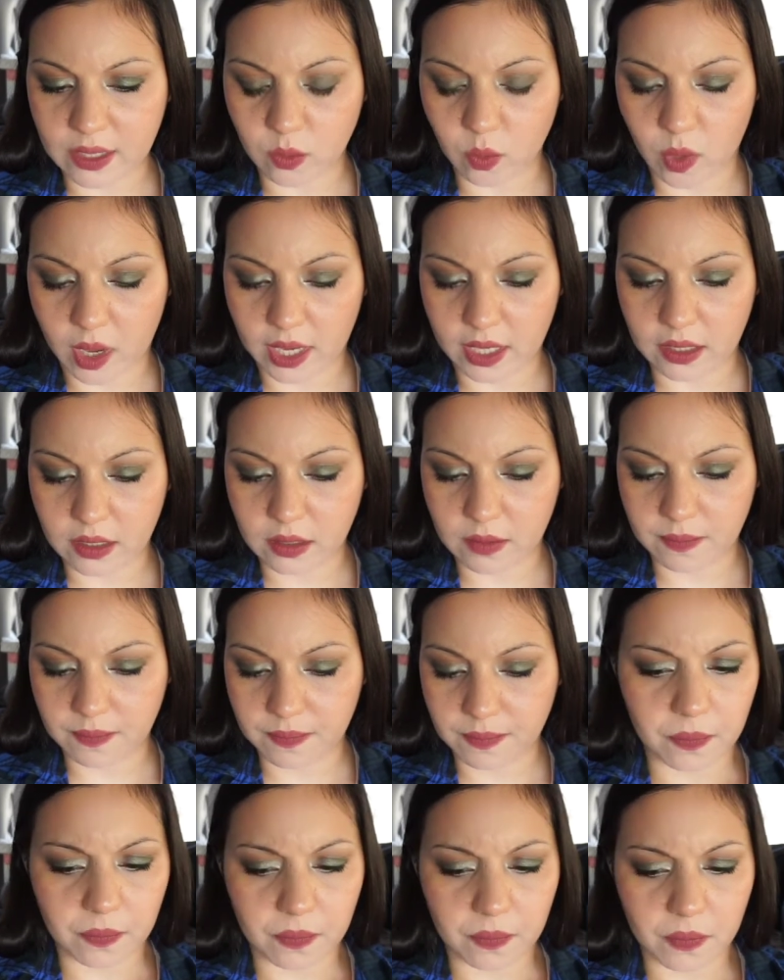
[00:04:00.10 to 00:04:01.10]
whites.
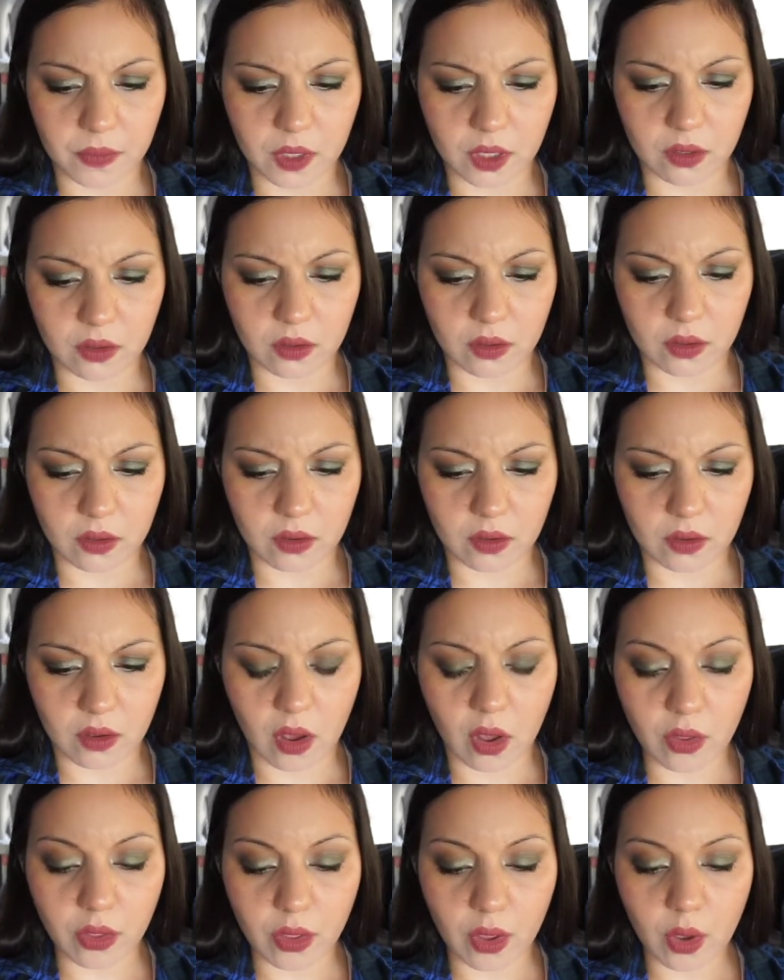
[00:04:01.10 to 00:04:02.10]

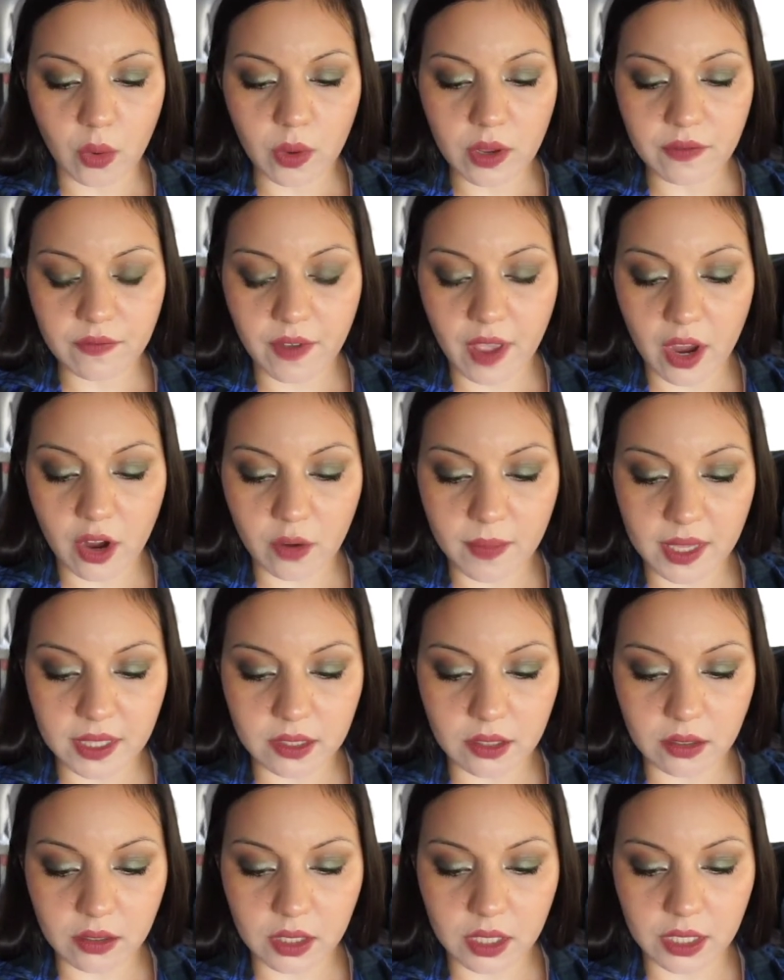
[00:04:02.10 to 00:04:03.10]
Although
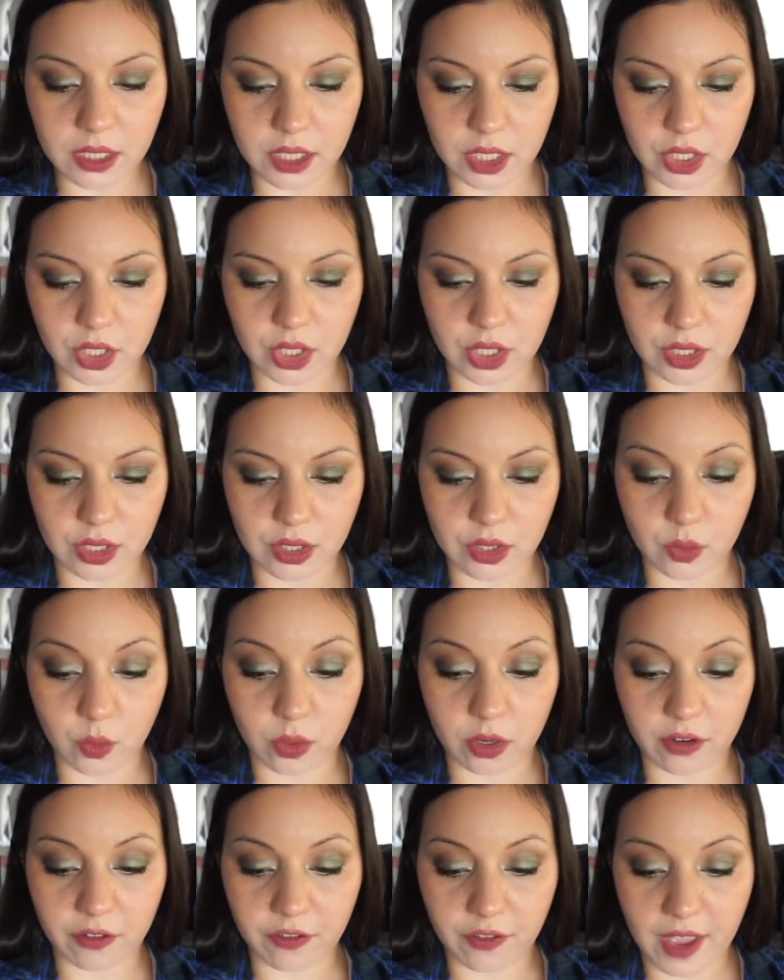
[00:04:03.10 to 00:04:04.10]
environmental conditions
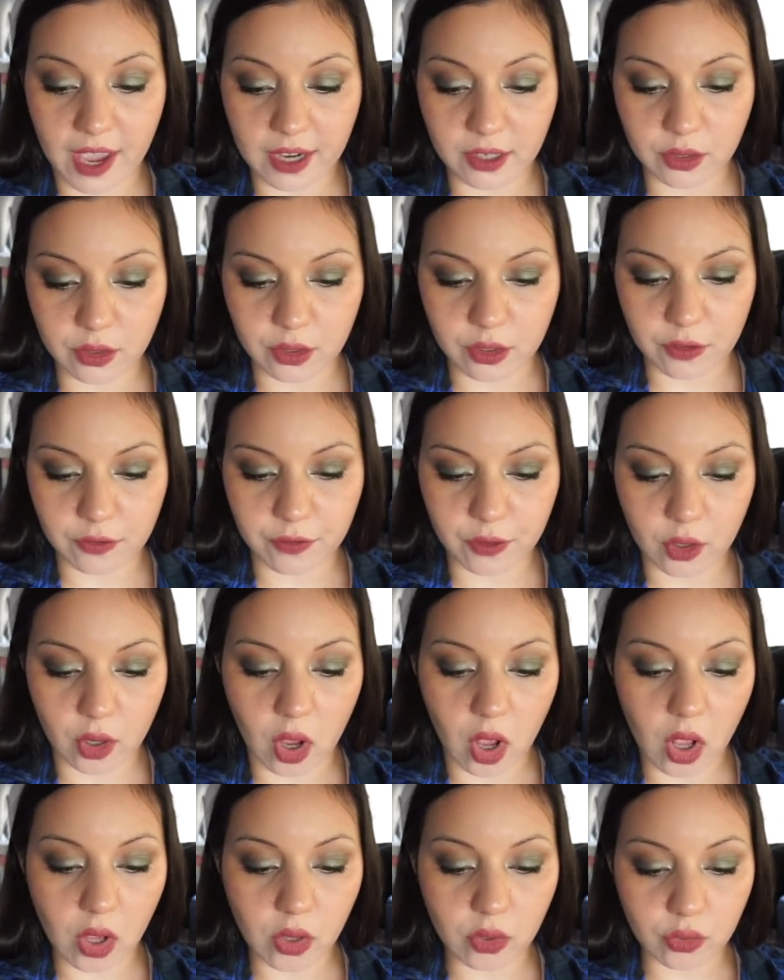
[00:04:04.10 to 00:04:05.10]
were a factor for
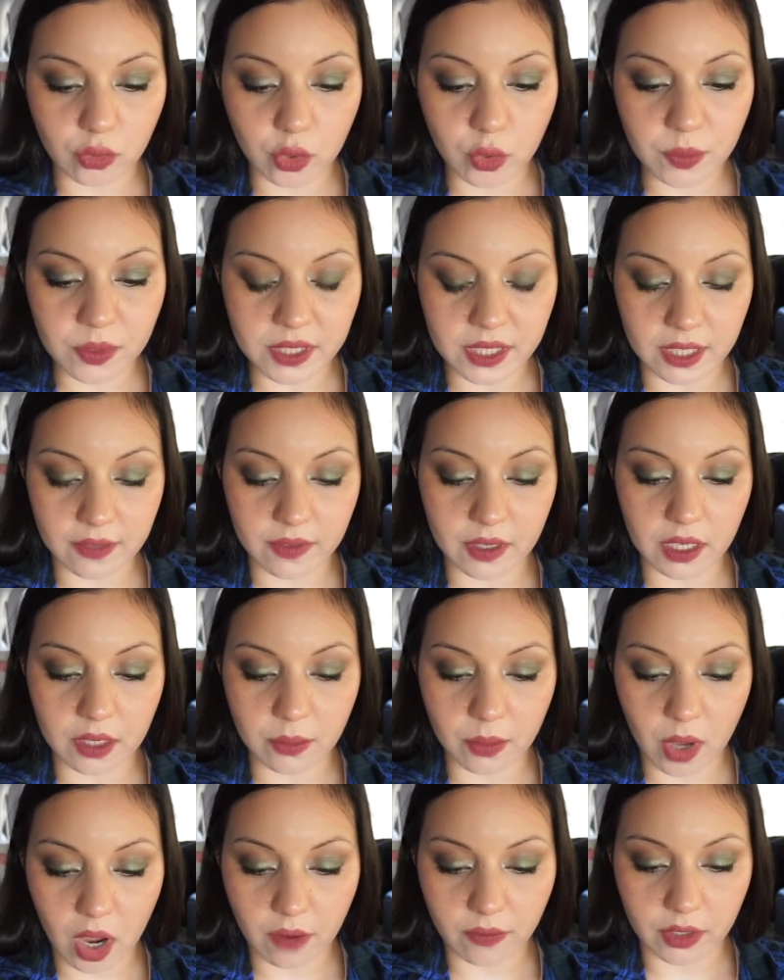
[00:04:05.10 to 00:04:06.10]
all groups living in
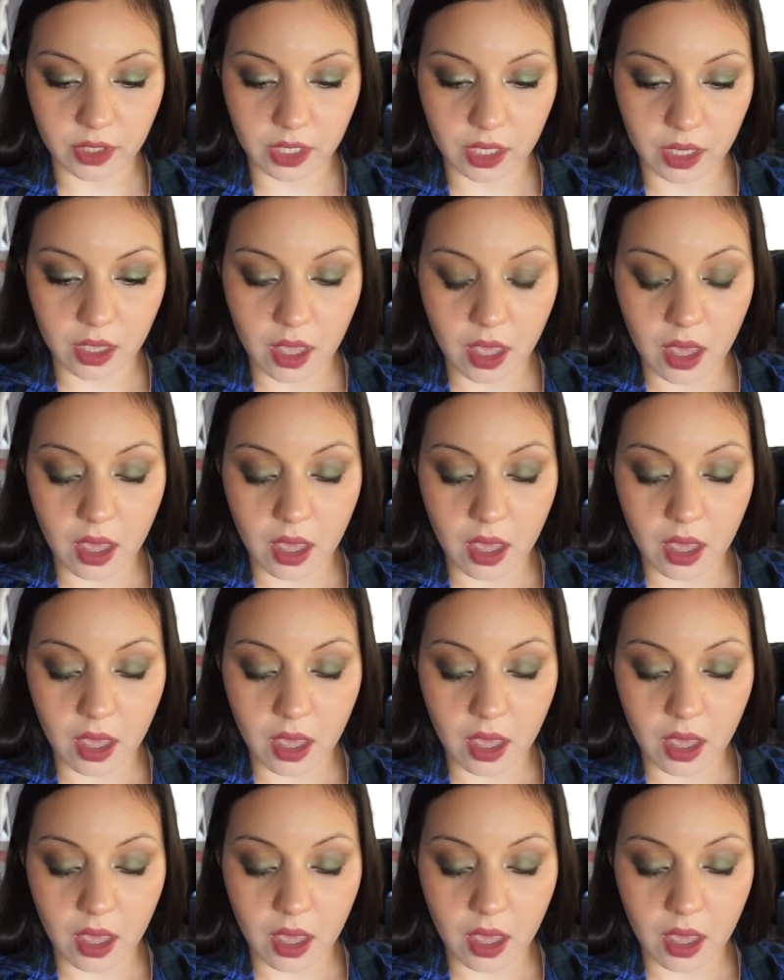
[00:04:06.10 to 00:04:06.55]
poverty,